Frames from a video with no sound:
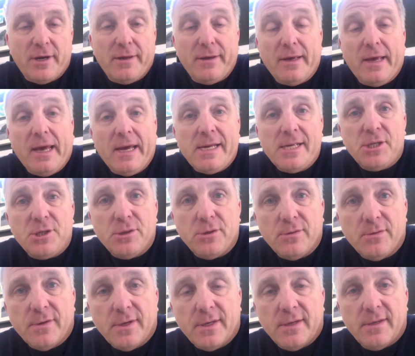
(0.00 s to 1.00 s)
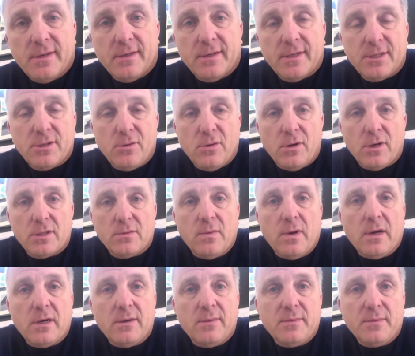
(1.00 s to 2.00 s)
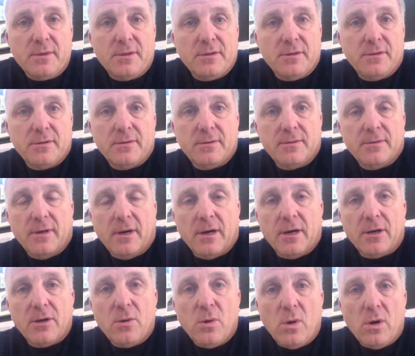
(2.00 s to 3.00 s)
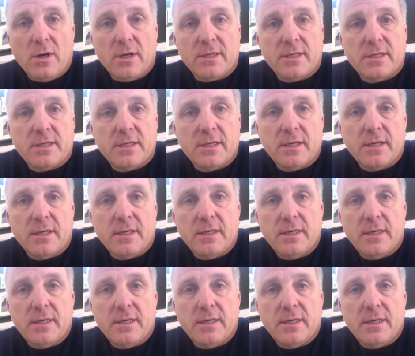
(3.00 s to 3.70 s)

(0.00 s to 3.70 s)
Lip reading: to engage you into this course. Welcome to our course,